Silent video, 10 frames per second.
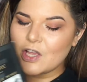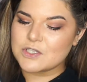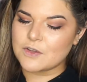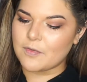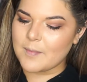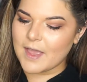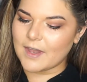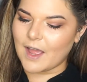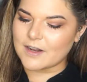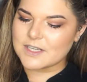So for me, I
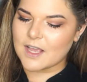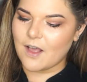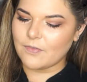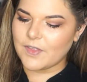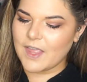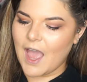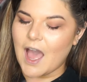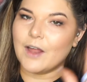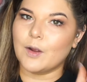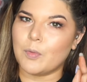like to cut the
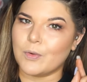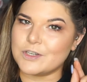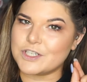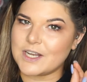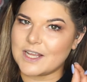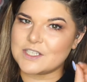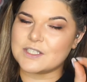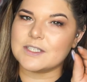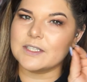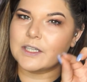outer portion and
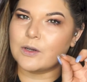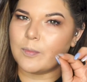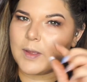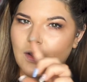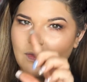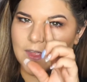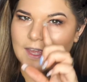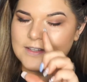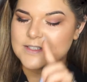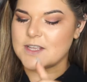just a little bit on the
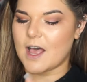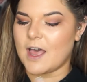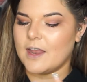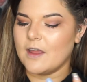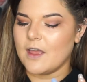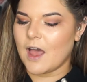inside.